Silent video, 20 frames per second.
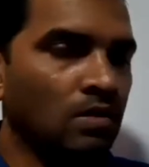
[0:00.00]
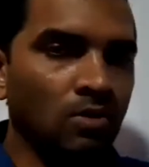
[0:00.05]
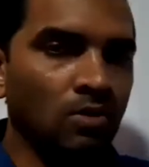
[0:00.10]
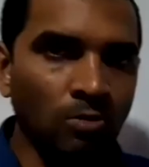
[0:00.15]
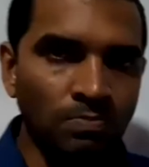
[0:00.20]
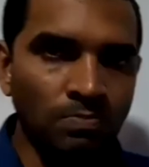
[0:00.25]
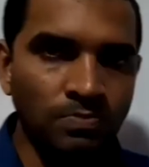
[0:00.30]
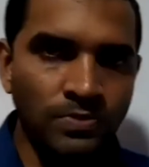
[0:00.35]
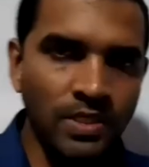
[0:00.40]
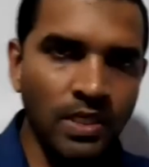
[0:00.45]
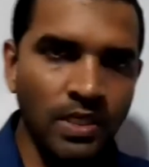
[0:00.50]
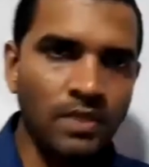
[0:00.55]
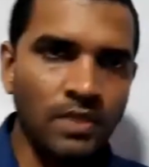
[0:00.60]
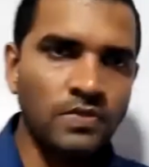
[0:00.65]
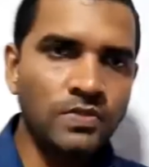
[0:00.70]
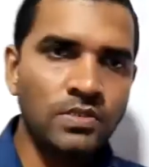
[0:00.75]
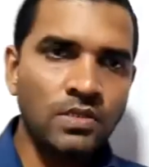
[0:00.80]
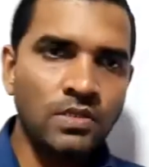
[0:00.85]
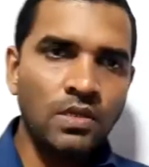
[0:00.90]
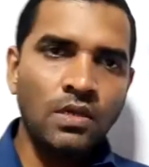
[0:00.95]

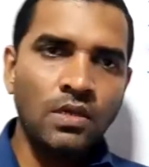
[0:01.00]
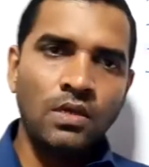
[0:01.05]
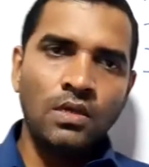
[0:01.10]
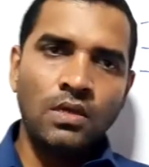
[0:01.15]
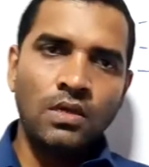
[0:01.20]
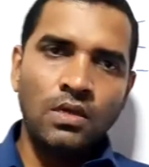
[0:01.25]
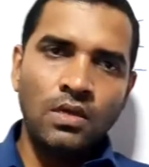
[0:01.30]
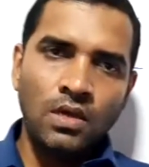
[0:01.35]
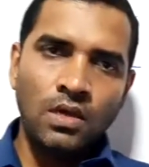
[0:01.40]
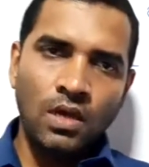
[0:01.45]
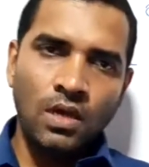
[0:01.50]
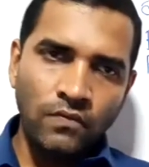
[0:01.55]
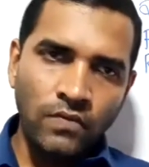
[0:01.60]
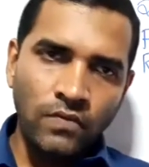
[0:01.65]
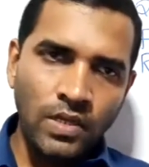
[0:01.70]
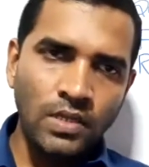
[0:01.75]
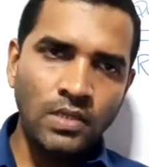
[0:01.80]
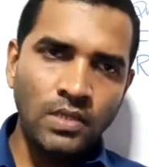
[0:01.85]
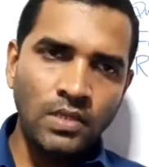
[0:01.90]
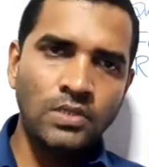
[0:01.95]
objects are
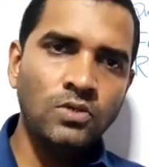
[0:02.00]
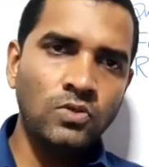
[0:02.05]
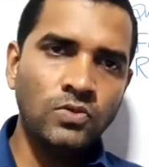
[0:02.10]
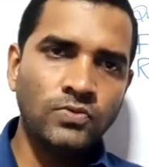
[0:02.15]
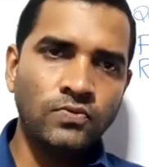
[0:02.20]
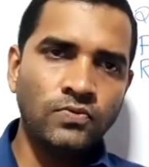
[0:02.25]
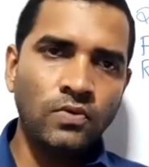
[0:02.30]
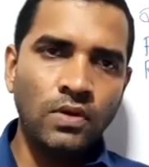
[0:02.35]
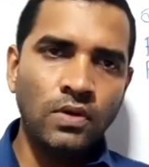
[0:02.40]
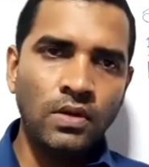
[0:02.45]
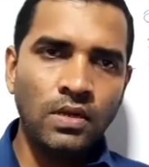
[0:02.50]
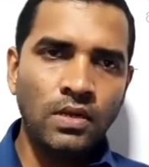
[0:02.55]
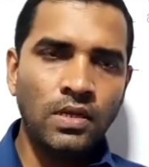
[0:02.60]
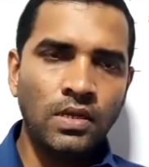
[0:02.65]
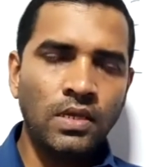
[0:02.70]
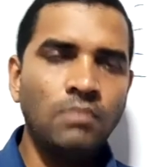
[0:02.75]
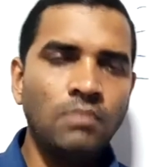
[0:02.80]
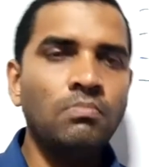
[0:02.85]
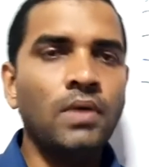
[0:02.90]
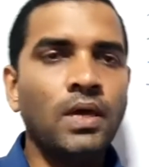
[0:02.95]
very useful
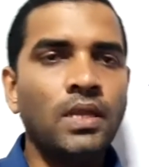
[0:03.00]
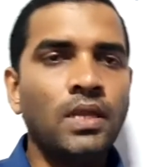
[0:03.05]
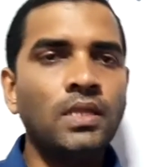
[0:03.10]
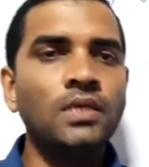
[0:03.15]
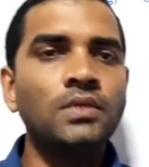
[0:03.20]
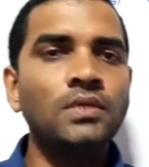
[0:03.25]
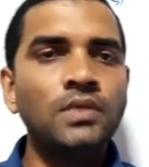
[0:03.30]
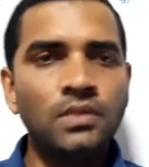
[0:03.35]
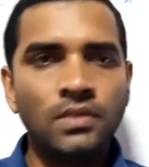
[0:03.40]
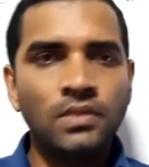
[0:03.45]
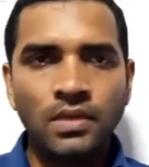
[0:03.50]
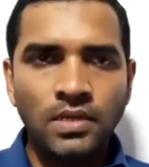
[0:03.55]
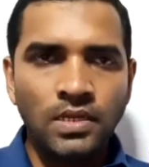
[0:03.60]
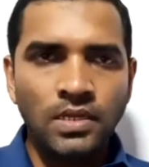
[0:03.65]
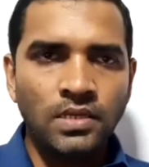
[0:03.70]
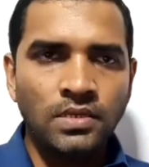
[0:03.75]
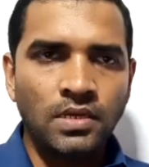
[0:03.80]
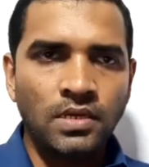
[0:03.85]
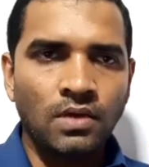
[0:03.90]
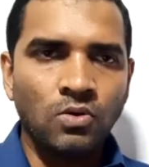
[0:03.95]
in managing the
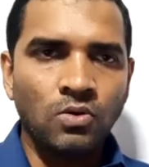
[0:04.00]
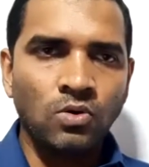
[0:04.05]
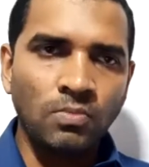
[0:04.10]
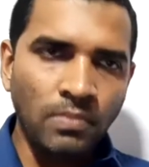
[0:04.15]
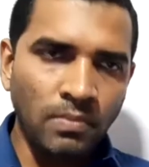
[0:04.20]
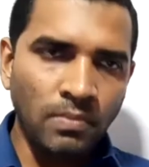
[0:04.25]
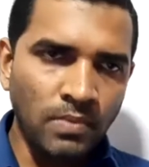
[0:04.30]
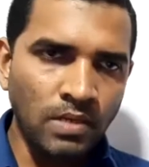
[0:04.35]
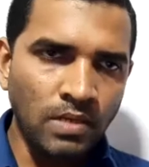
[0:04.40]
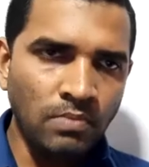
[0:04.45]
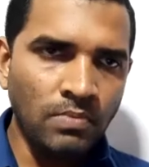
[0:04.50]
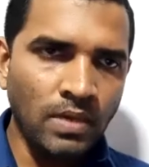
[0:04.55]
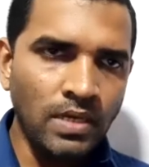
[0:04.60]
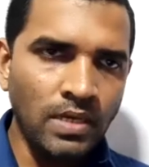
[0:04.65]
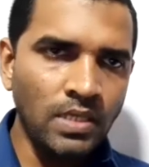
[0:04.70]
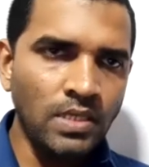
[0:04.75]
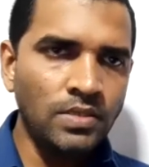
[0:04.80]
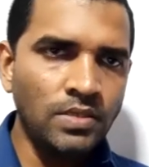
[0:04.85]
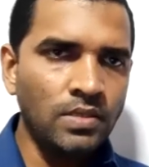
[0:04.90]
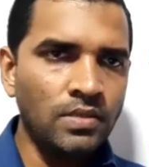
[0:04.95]
data or in
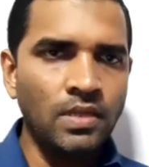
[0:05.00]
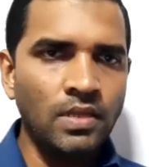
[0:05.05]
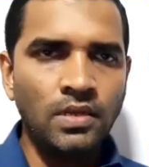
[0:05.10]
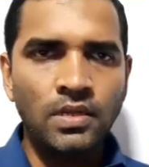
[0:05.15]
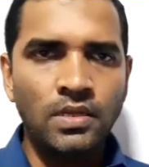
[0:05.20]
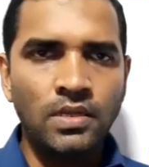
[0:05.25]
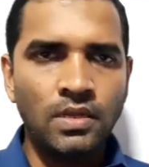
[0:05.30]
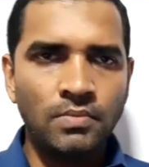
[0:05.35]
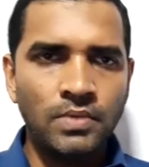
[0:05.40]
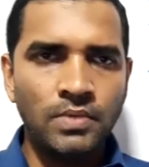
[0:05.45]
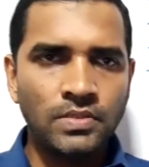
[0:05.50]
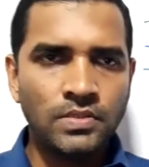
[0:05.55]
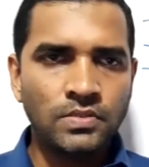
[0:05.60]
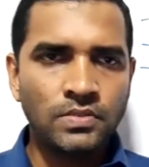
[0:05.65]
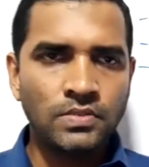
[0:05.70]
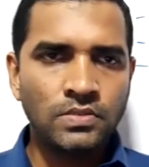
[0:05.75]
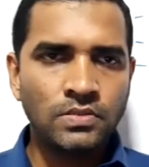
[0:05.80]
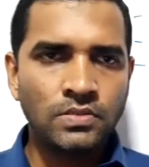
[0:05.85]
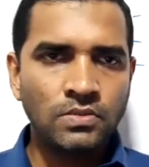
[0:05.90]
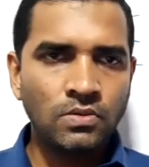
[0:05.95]
managing the
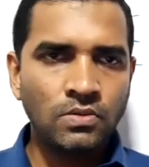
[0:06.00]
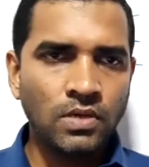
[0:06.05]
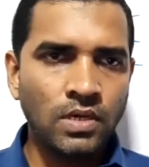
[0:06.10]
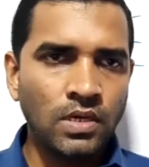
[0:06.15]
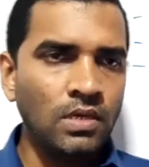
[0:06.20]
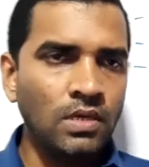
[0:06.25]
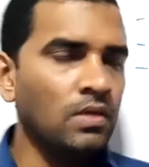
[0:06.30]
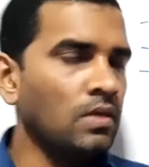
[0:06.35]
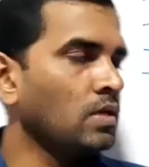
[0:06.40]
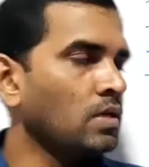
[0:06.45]
databases. Okay,